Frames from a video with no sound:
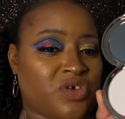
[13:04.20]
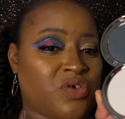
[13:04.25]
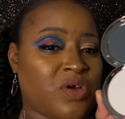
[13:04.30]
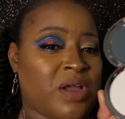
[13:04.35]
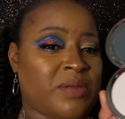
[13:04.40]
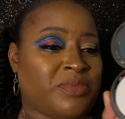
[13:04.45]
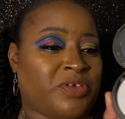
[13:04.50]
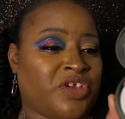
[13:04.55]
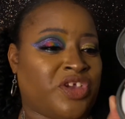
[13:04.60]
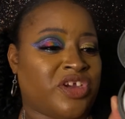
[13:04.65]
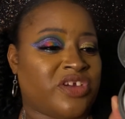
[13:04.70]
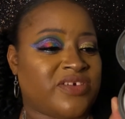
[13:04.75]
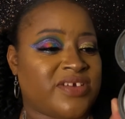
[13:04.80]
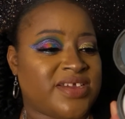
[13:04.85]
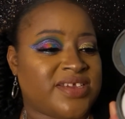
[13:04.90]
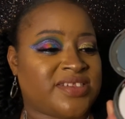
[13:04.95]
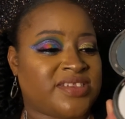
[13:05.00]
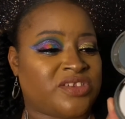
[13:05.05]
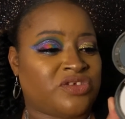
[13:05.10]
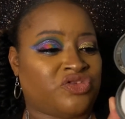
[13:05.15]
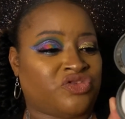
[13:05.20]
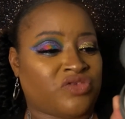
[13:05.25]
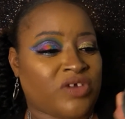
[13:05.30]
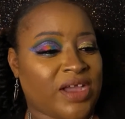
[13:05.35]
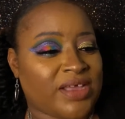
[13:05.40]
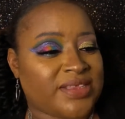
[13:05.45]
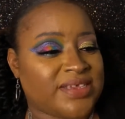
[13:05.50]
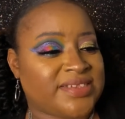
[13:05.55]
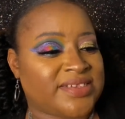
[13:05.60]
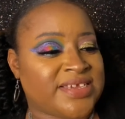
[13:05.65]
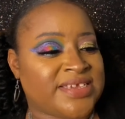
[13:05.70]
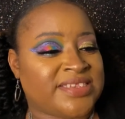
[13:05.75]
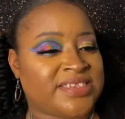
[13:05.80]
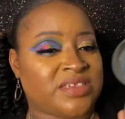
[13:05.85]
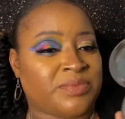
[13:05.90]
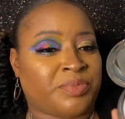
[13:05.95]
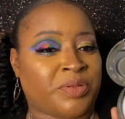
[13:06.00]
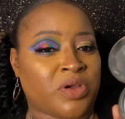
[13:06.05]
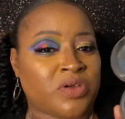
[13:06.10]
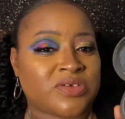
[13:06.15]
I'm curious to try this. It
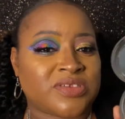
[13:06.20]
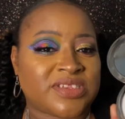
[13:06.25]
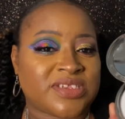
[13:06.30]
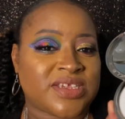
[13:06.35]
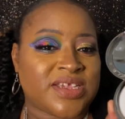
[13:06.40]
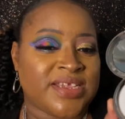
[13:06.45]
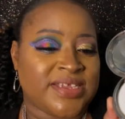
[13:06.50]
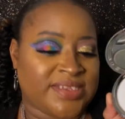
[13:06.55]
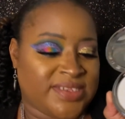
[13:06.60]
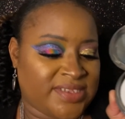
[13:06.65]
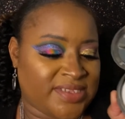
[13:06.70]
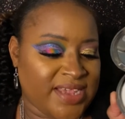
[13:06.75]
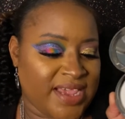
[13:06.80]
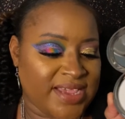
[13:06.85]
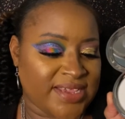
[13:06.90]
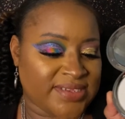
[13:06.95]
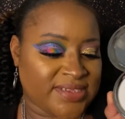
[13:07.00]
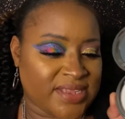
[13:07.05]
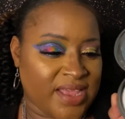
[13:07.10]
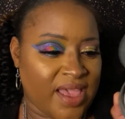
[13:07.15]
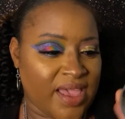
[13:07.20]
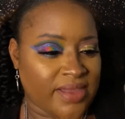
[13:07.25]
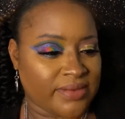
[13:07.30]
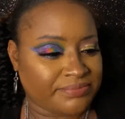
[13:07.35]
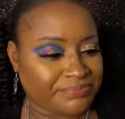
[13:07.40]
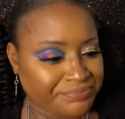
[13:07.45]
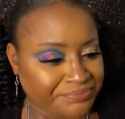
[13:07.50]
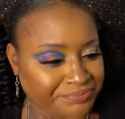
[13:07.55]
says that